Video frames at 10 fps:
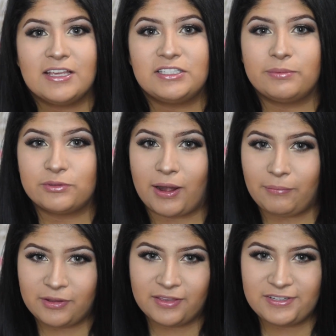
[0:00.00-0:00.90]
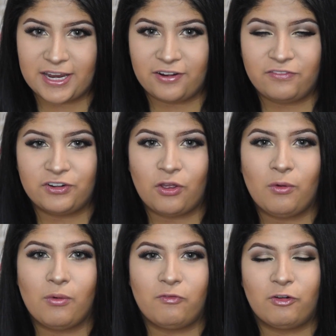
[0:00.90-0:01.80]
Subscribe to the channel
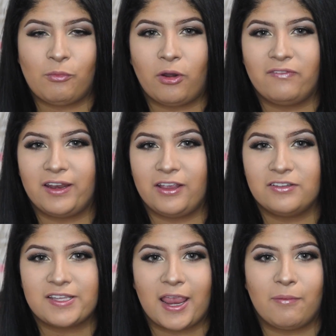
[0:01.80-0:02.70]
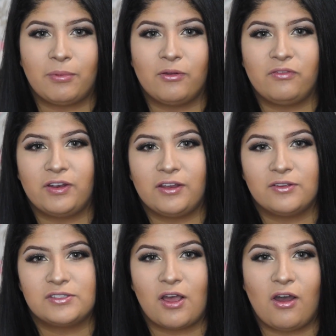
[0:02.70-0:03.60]
for more videos. I upload
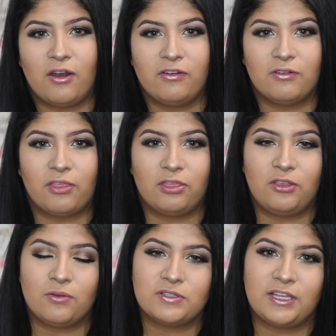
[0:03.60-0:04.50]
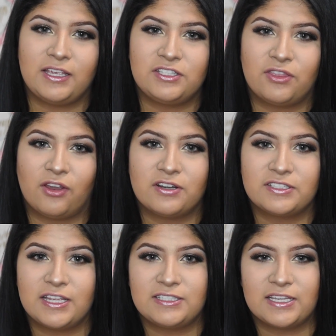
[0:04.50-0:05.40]
videos on Tuesdays,
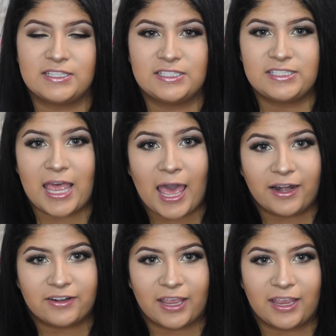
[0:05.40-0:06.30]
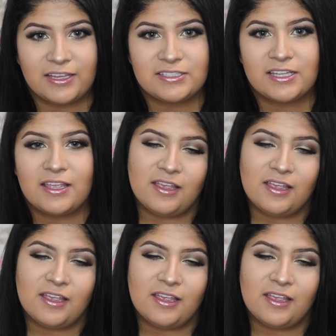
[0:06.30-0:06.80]
Thursdays, and Saturdays.